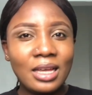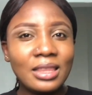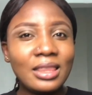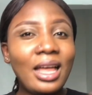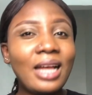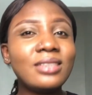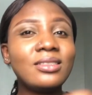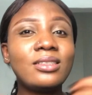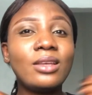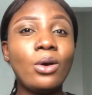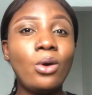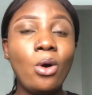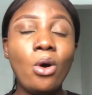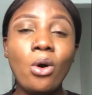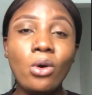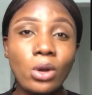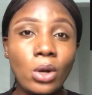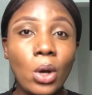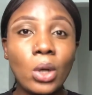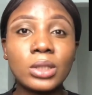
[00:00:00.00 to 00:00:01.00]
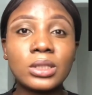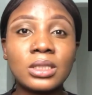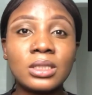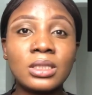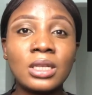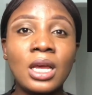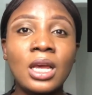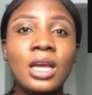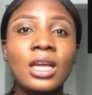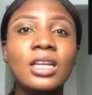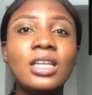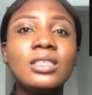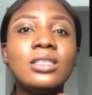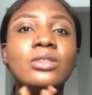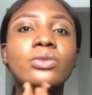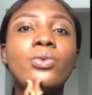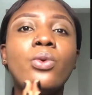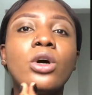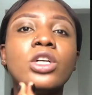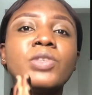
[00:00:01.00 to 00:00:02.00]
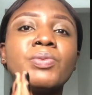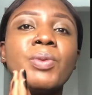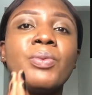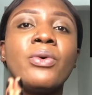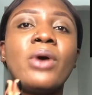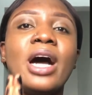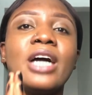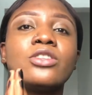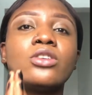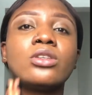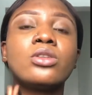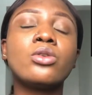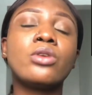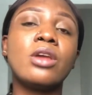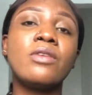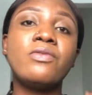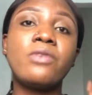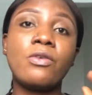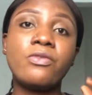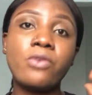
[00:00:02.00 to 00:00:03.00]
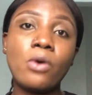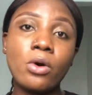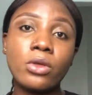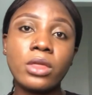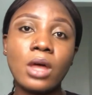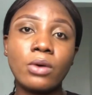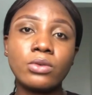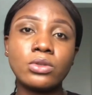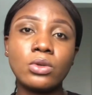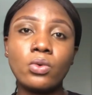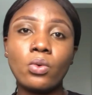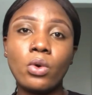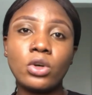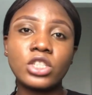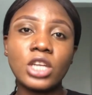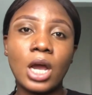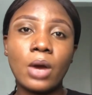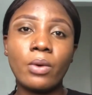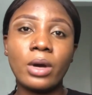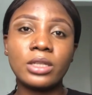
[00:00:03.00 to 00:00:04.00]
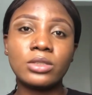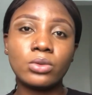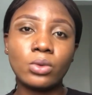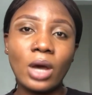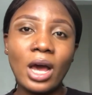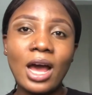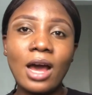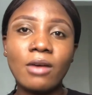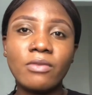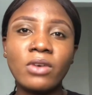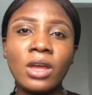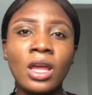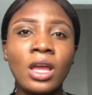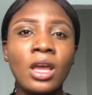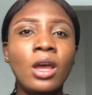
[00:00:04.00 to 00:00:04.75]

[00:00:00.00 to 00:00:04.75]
That's a whole lot. This is what people are just looking for 4,000 watch hour to have.